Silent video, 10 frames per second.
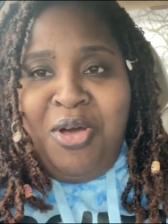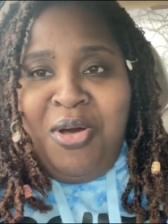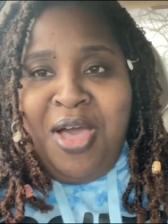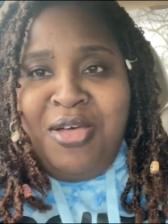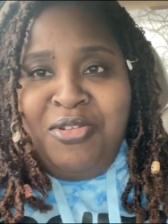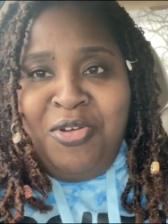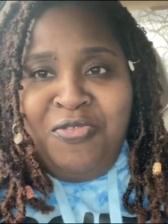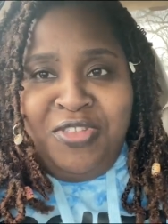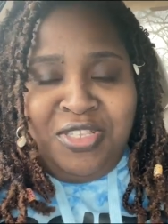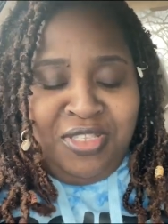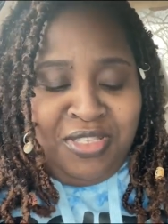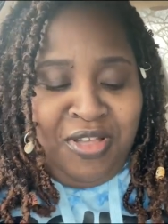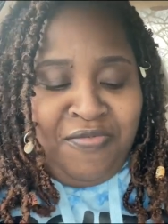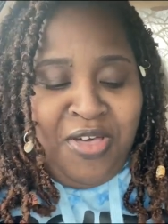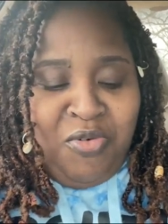how nervous and
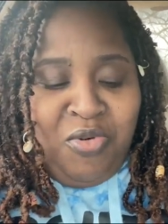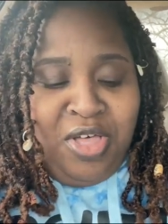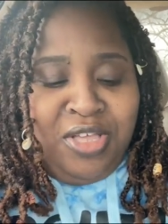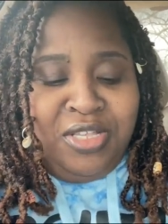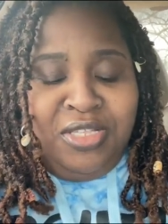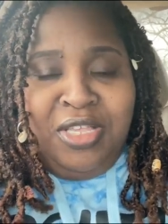stuff I was.